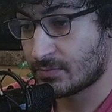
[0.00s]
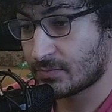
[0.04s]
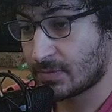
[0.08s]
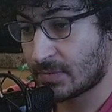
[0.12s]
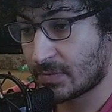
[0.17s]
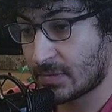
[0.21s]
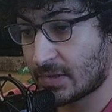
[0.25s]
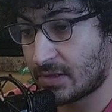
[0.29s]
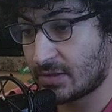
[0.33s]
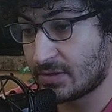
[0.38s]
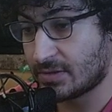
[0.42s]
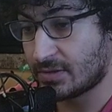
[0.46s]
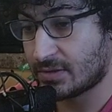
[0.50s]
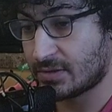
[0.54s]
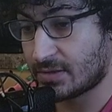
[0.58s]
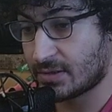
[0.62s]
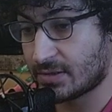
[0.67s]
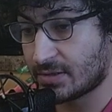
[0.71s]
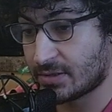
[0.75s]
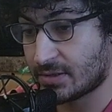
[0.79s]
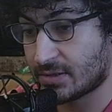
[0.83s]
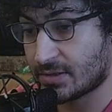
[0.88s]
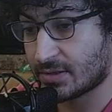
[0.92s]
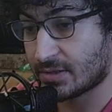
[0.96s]
There's
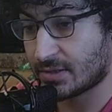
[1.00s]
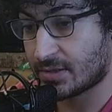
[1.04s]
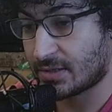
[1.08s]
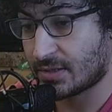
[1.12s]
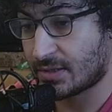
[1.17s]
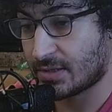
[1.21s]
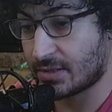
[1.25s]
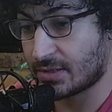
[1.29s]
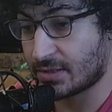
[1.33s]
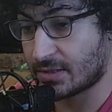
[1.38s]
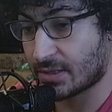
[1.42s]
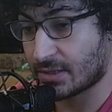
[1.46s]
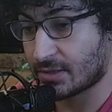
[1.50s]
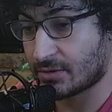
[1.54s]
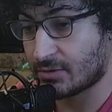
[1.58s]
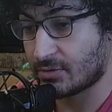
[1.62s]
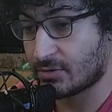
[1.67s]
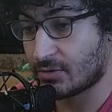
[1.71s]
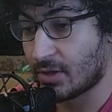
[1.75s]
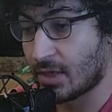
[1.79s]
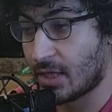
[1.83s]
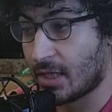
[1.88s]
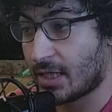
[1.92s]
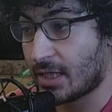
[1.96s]
things I could do.
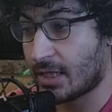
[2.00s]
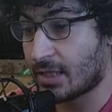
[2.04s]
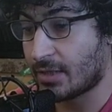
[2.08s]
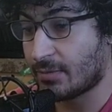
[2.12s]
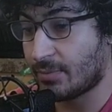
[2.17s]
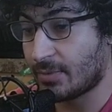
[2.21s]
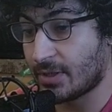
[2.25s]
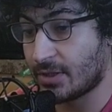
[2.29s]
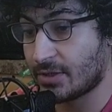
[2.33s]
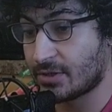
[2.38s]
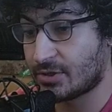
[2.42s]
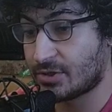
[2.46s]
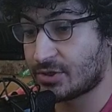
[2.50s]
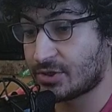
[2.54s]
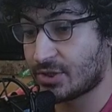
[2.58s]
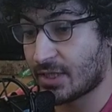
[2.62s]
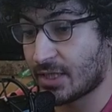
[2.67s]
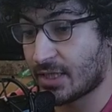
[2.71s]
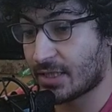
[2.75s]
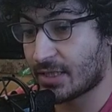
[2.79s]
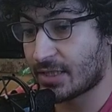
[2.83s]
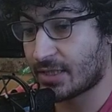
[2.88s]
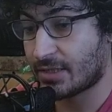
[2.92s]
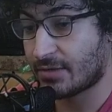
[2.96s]
I could play a
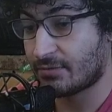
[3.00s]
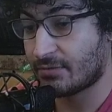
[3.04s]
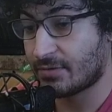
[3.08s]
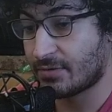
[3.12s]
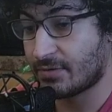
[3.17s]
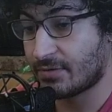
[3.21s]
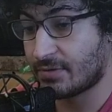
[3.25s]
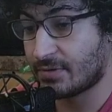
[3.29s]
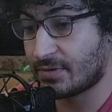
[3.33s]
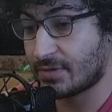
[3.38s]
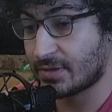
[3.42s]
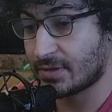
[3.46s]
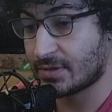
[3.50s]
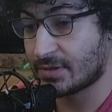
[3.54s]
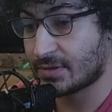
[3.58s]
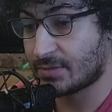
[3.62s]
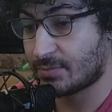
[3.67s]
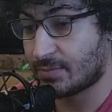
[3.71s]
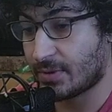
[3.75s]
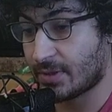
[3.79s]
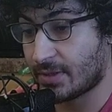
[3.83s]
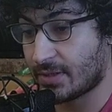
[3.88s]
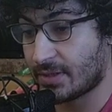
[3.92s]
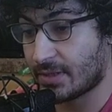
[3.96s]
jack, get rid of this,
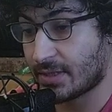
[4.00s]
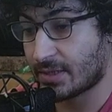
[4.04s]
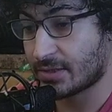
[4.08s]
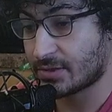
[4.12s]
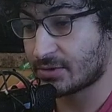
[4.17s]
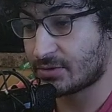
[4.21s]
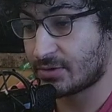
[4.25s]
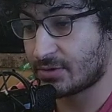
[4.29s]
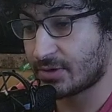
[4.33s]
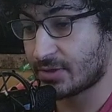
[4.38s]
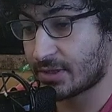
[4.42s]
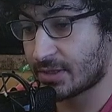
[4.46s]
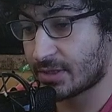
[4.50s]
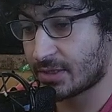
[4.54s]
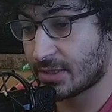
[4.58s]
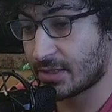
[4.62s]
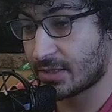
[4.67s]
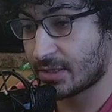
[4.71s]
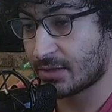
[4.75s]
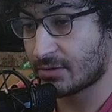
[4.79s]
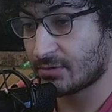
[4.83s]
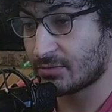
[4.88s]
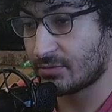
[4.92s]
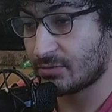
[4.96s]
play the X Drake. Yeah,
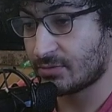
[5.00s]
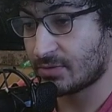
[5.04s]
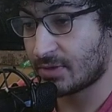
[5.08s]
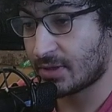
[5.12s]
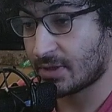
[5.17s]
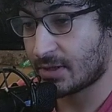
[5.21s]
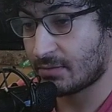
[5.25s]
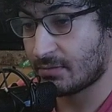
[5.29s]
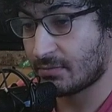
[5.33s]
I could do that.